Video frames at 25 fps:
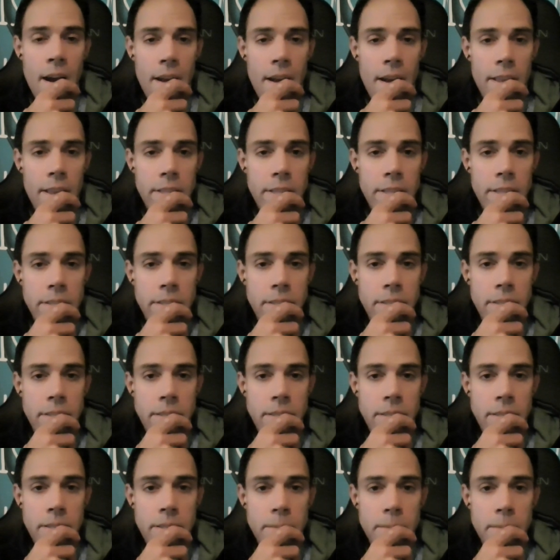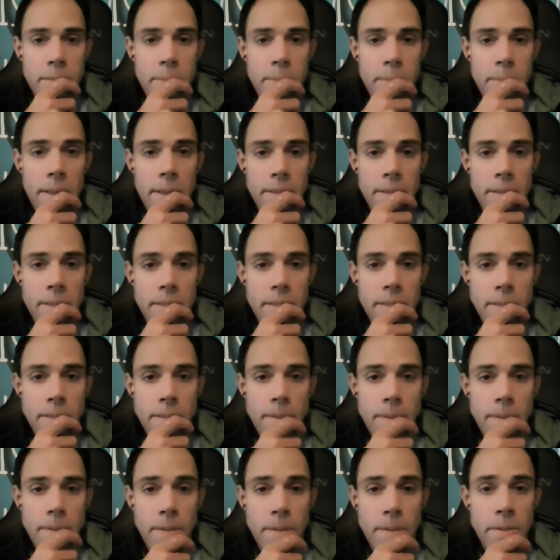it's just been
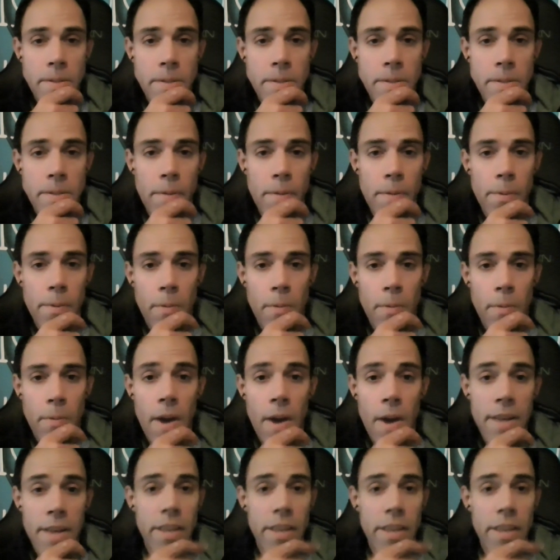such an incredible ride.